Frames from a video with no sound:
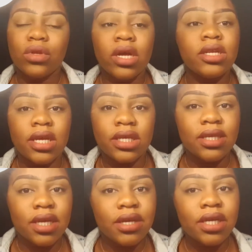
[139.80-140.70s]

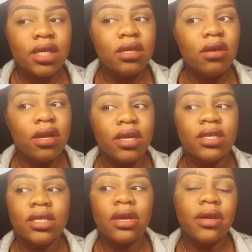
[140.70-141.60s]
unnecessary.
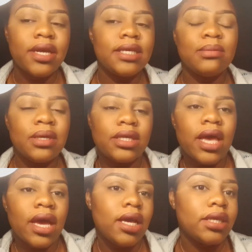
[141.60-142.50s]
He speaks
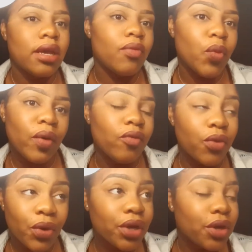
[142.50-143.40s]
like he's like a fourth
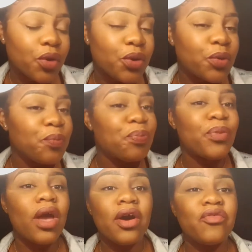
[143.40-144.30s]
grade
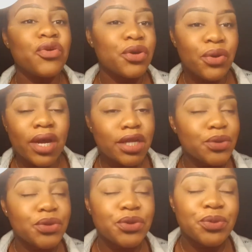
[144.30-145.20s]

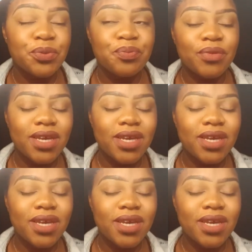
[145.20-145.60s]
year old.